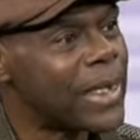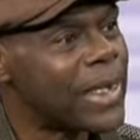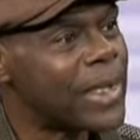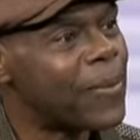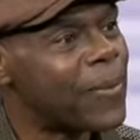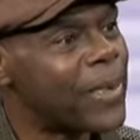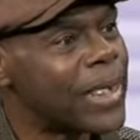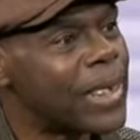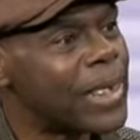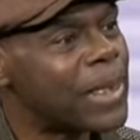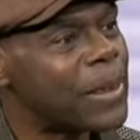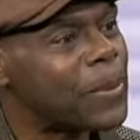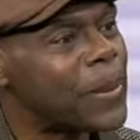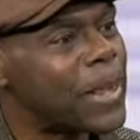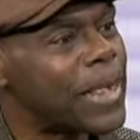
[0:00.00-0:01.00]
In fact, he's
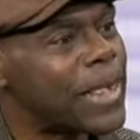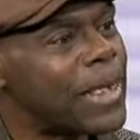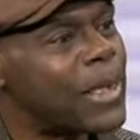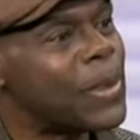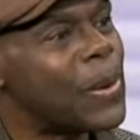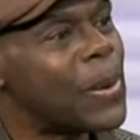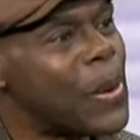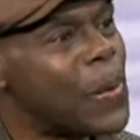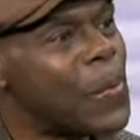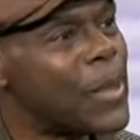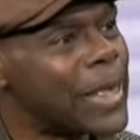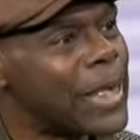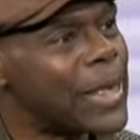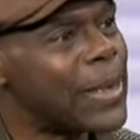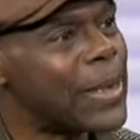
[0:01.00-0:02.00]
buried in
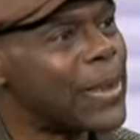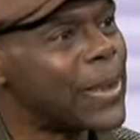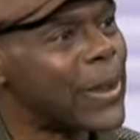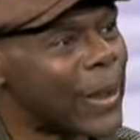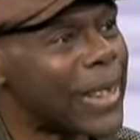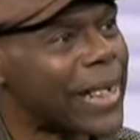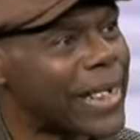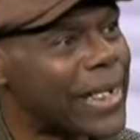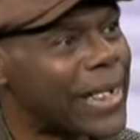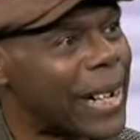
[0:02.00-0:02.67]
in New York,